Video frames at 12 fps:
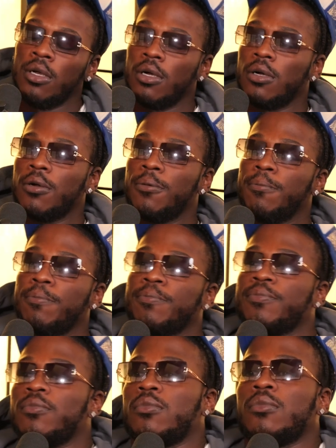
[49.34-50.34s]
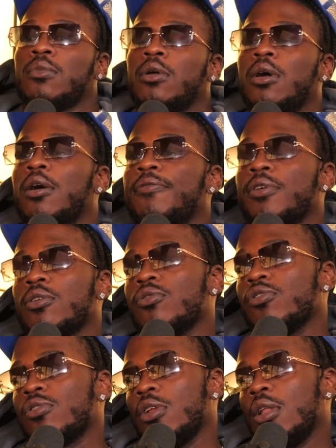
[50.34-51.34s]
Um, I think it was
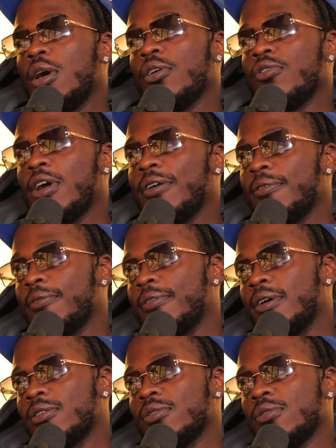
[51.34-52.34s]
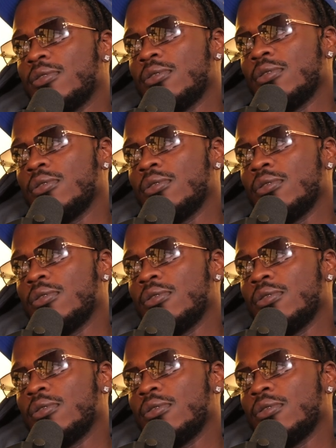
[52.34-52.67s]
just a lot of driving factors.